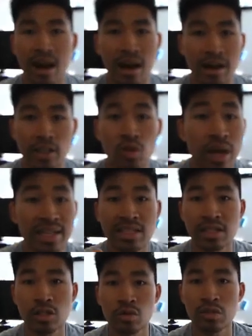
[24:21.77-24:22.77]
You guys
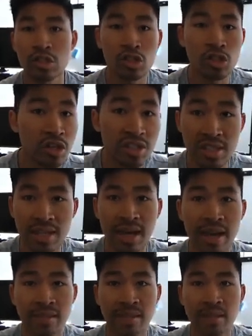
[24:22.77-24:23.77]
can do it just like
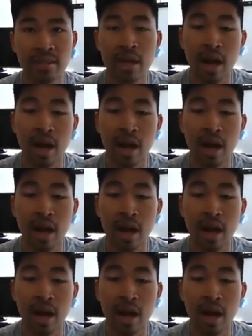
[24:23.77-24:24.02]
I did.